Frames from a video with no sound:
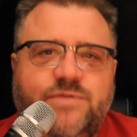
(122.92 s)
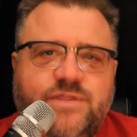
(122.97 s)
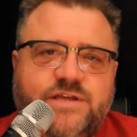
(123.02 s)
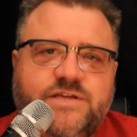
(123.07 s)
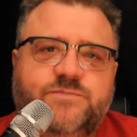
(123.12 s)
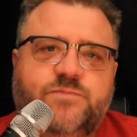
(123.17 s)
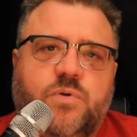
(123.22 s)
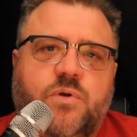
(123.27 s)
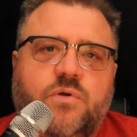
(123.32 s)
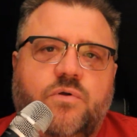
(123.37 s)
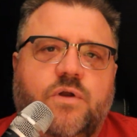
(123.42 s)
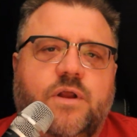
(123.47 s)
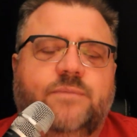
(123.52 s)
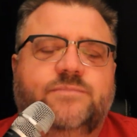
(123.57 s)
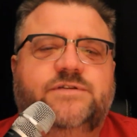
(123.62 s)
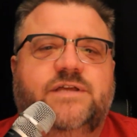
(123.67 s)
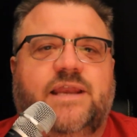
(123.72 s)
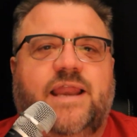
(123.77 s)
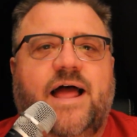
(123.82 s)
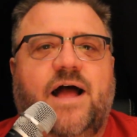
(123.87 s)
of these
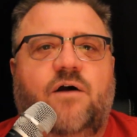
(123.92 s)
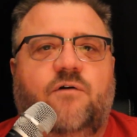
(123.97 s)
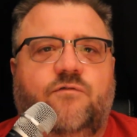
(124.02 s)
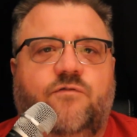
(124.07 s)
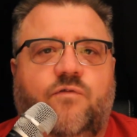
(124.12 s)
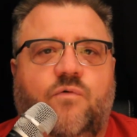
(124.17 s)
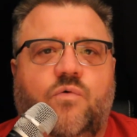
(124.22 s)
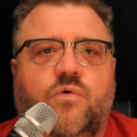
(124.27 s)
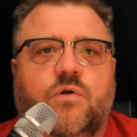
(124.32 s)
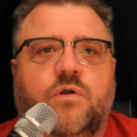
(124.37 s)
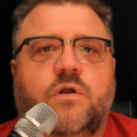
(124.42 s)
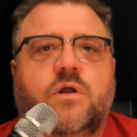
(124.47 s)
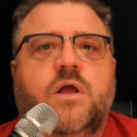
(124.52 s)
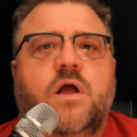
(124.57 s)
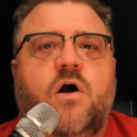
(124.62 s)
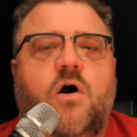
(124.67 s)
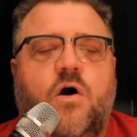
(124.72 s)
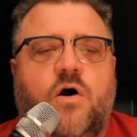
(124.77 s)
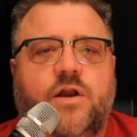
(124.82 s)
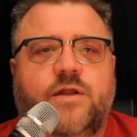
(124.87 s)
programs allow for
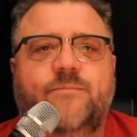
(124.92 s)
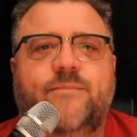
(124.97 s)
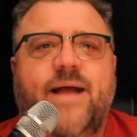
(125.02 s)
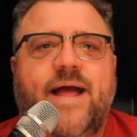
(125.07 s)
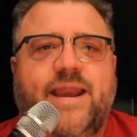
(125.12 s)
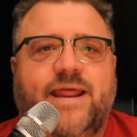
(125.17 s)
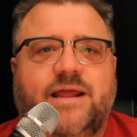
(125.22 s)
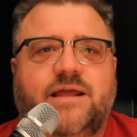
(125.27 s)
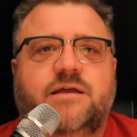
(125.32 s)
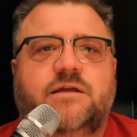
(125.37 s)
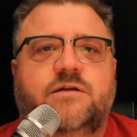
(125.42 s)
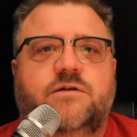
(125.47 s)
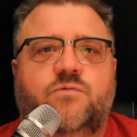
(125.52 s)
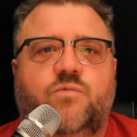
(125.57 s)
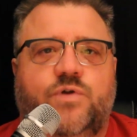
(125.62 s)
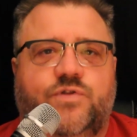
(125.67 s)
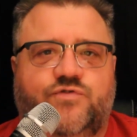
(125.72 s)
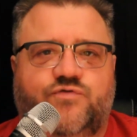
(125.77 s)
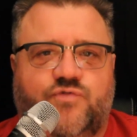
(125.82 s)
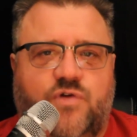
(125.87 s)
automatic
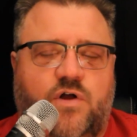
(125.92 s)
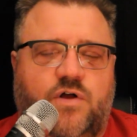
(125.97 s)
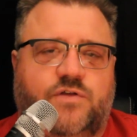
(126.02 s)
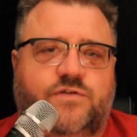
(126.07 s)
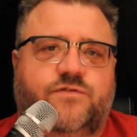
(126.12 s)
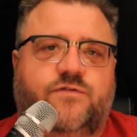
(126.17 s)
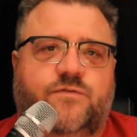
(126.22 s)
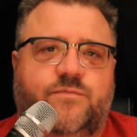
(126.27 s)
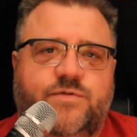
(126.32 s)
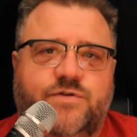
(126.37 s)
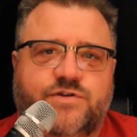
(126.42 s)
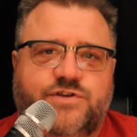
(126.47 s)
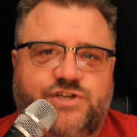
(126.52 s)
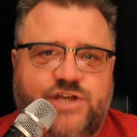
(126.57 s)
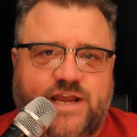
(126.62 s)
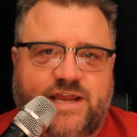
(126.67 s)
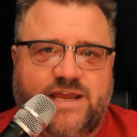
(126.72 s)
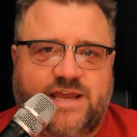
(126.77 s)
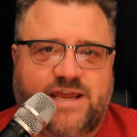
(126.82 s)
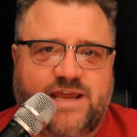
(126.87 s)
withdrawals from your
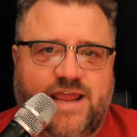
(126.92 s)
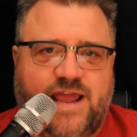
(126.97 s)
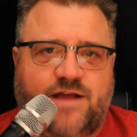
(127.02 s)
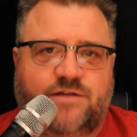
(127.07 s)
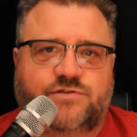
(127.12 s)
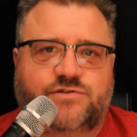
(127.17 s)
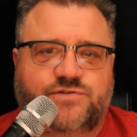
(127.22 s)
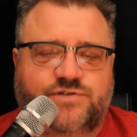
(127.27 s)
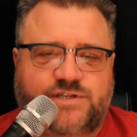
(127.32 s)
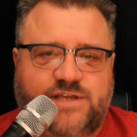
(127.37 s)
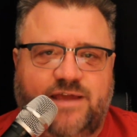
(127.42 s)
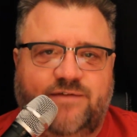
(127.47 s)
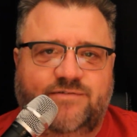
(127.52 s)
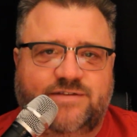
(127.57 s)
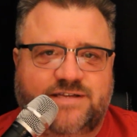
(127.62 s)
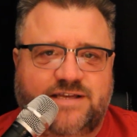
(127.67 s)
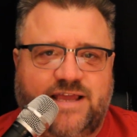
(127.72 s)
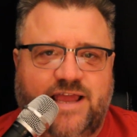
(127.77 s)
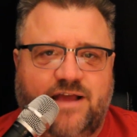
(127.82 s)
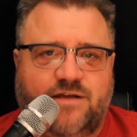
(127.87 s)
checking accounts or
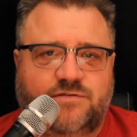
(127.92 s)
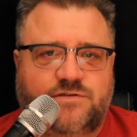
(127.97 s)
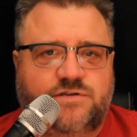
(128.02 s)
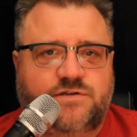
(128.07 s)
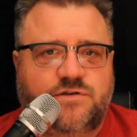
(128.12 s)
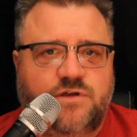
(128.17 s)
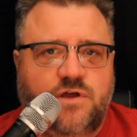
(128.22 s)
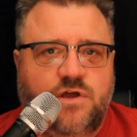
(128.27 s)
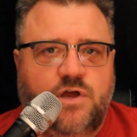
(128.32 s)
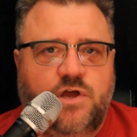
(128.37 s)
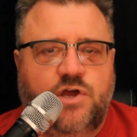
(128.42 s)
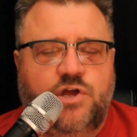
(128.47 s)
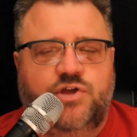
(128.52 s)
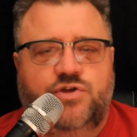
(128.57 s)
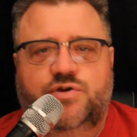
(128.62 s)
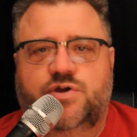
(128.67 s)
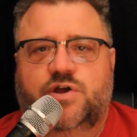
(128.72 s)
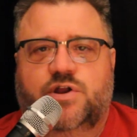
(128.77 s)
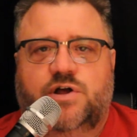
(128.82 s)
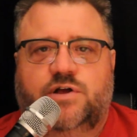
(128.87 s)
savings accounts.
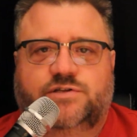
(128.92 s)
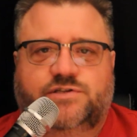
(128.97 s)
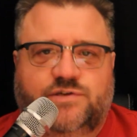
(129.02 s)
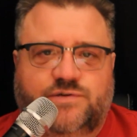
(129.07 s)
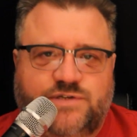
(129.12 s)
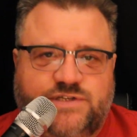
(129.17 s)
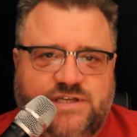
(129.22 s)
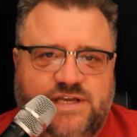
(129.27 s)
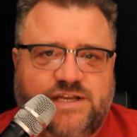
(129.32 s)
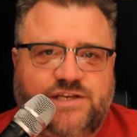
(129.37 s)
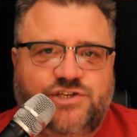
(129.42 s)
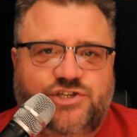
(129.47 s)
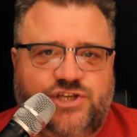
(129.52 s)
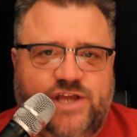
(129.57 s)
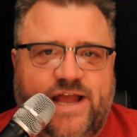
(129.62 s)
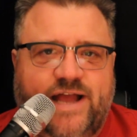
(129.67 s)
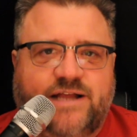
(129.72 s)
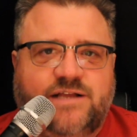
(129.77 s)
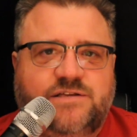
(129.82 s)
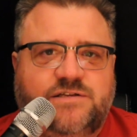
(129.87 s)
You can also send
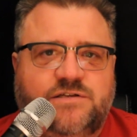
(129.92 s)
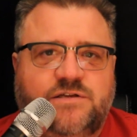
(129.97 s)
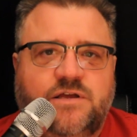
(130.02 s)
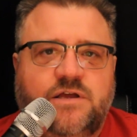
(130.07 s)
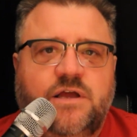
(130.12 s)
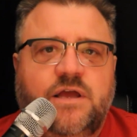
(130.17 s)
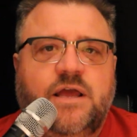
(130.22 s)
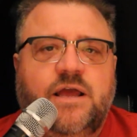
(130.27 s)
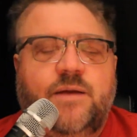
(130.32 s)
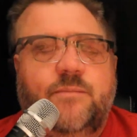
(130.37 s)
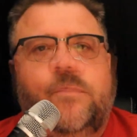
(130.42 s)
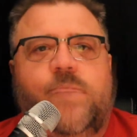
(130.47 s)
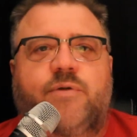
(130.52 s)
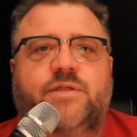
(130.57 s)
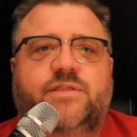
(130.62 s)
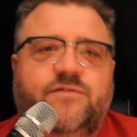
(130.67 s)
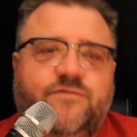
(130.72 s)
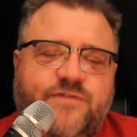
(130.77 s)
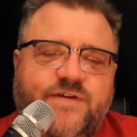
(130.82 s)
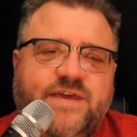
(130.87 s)
checks,
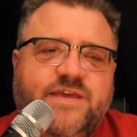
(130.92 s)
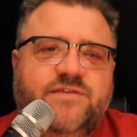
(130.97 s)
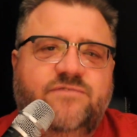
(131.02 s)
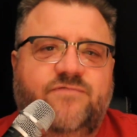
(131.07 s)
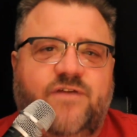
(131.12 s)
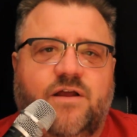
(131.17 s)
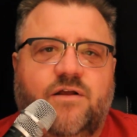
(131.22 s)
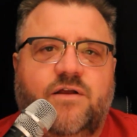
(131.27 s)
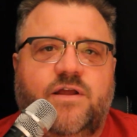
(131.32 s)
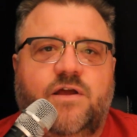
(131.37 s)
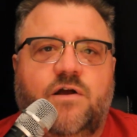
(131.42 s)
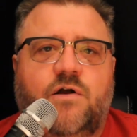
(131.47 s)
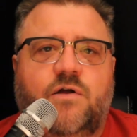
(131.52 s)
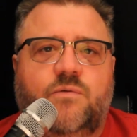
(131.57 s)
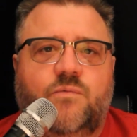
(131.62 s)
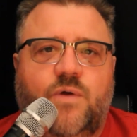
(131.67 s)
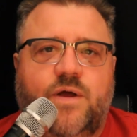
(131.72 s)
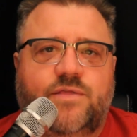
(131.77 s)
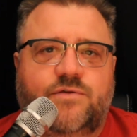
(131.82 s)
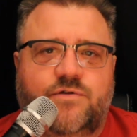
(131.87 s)
but the fees vary
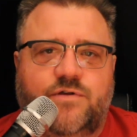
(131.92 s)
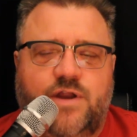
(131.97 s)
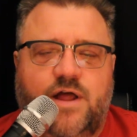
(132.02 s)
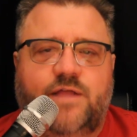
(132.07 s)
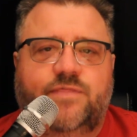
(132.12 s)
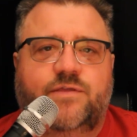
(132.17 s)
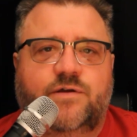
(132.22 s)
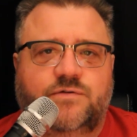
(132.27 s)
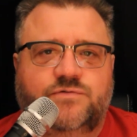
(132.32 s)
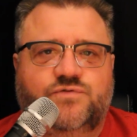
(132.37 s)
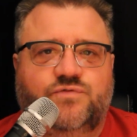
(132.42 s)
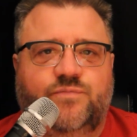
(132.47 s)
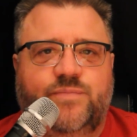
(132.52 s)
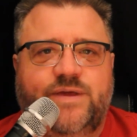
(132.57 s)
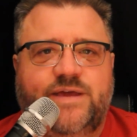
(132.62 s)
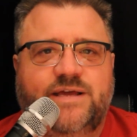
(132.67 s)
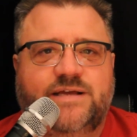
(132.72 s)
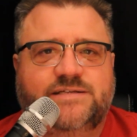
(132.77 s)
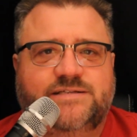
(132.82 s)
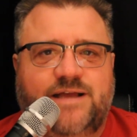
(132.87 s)
on whether or not those will
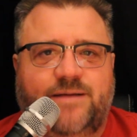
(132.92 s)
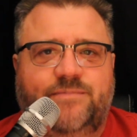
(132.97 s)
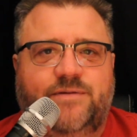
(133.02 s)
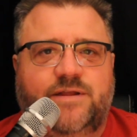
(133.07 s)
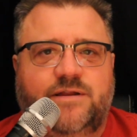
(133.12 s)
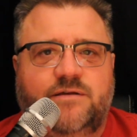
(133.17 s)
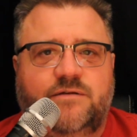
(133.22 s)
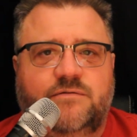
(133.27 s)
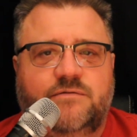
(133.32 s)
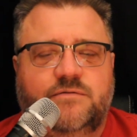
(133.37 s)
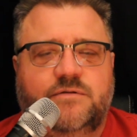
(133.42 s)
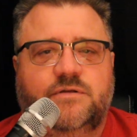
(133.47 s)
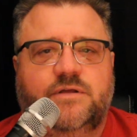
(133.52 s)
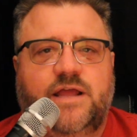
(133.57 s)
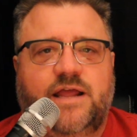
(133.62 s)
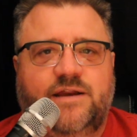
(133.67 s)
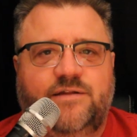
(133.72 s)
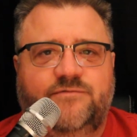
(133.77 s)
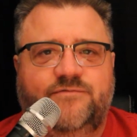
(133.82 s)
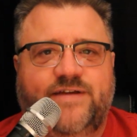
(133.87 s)
be accepted
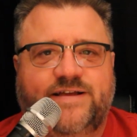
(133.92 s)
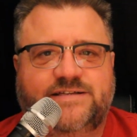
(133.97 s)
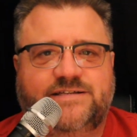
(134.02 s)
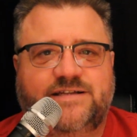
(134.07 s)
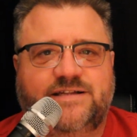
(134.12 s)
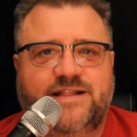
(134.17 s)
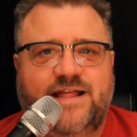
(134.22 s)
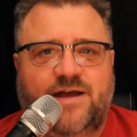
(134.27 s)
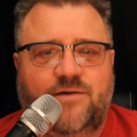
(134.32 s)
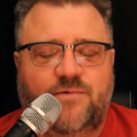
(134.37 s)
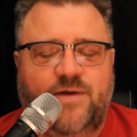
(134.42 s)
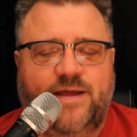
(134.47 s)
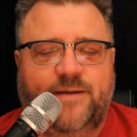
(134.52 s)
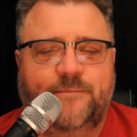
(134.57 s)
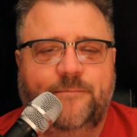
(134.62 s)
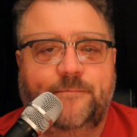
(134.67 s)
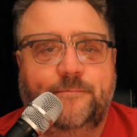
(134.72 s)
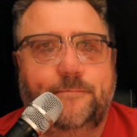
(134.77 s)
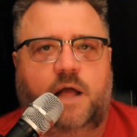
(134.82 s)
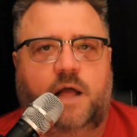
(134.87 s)
and invested that way.
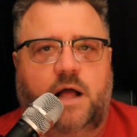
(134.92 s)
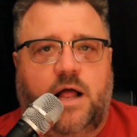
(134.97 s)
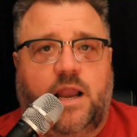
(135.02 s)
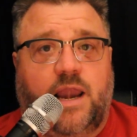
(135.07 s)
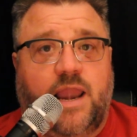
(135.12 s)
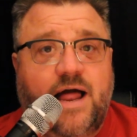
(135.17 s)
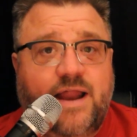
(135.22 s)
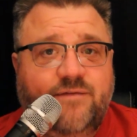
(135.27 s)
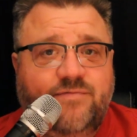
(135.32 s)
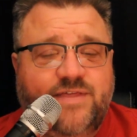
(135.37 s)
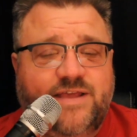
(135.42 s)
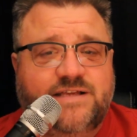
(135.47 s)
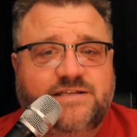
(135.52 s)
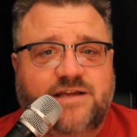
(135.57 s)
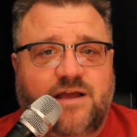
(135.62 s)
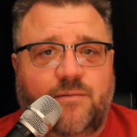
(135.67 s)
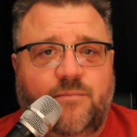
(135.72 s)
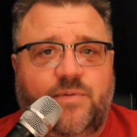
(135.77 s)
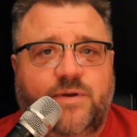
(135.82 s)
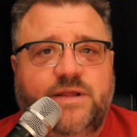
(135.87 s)
A lot of these
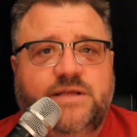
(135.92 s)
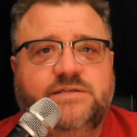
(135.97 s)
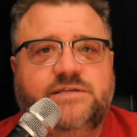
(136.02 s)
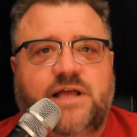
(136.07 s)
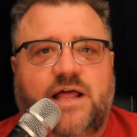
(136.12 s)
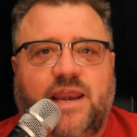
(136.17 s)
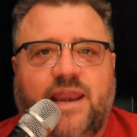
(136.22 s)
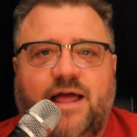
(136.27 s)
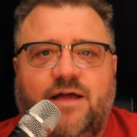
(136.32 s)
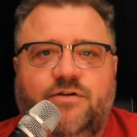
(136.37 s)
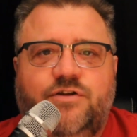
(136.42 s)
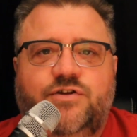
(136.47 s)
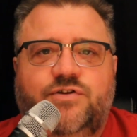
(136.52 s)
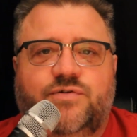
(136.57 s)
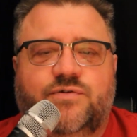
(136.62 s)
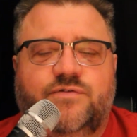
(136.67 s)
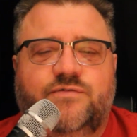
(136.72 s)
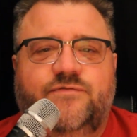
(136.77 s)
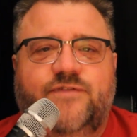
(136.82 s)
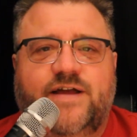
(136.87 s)
companies allow you
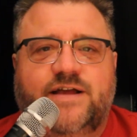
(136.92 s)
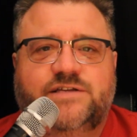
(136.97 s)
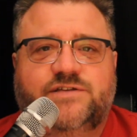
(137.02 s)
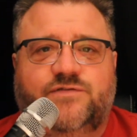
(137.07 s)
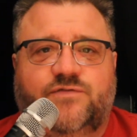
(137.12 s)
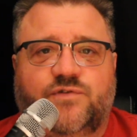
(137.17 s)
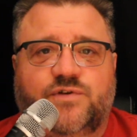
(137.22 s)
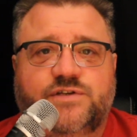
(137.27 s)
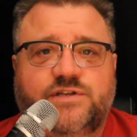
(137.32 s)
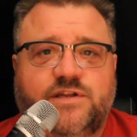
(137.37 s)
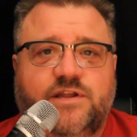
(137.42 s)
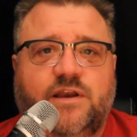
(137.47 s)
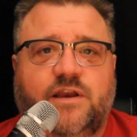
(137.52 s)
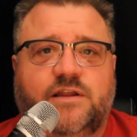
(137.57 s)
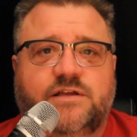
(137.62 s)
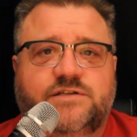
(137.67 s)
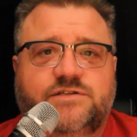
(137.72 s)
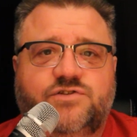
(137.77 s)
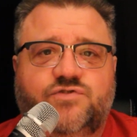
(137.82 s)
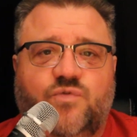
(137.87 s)
to invest for as
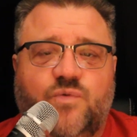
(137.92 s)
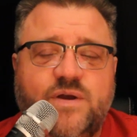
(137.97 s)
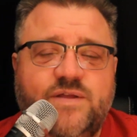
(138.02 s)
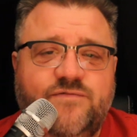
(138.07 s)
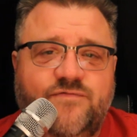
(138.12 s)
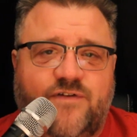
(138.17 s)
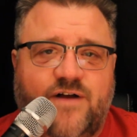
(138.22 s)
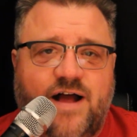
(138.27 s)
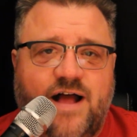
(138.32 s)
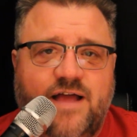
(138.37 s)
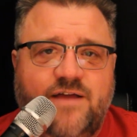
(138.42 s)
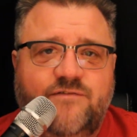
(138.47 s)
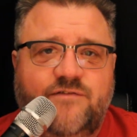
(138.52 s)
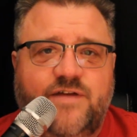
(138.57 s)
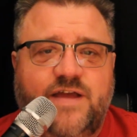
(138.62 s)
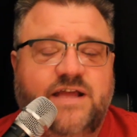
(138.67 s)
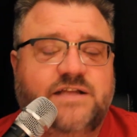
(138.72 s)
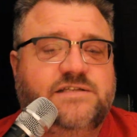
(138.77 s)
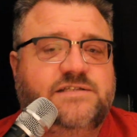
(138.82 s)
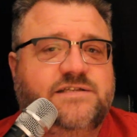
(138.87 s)
little as $25
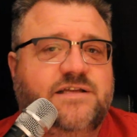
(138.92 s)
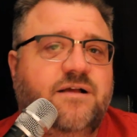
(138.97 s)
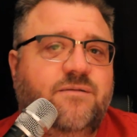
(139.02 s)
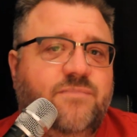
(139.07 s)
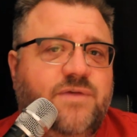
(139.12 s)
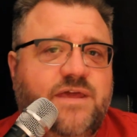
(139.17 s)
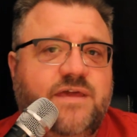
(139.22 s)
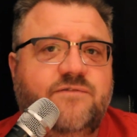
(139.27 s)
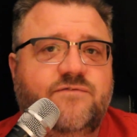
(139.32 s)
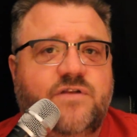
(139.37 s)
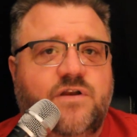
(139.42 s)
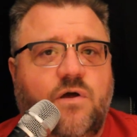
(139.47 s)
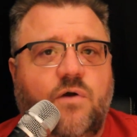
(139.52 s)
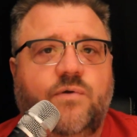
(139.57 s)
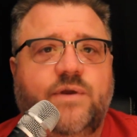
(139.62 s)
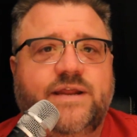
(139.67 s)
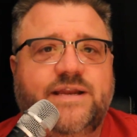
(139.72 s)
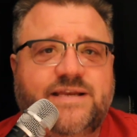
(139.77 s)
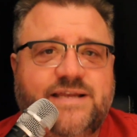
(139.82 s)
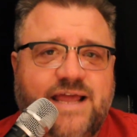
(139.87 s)
and some even
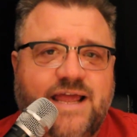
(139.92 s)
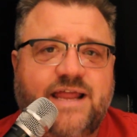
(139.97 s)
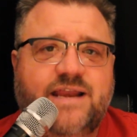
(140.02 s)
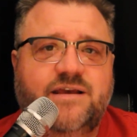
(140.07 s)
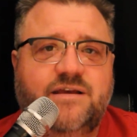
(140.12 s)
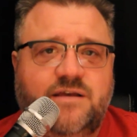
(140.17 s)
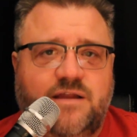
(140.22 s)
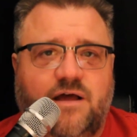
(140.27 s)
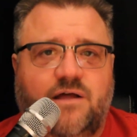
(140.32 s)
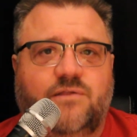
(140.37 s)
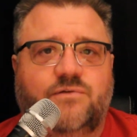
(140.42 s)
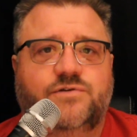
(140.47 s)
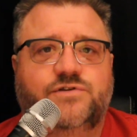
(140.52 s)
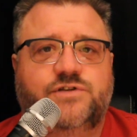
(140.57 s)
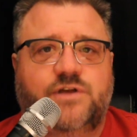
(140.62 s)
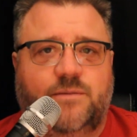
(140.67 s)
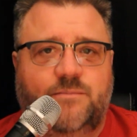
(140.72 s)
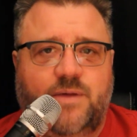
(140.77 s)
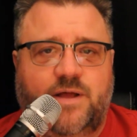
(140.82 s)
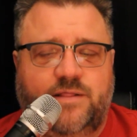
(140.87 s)
only
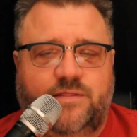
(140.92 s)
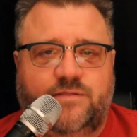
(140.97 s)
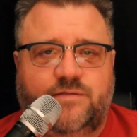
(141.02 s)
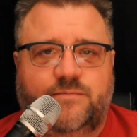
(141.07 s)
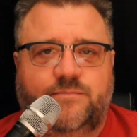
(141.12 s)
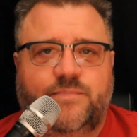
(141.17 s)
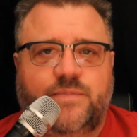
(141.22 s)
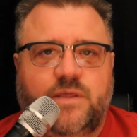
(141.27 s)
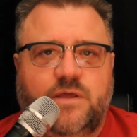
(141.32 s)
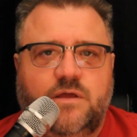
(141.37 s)
$10 a month.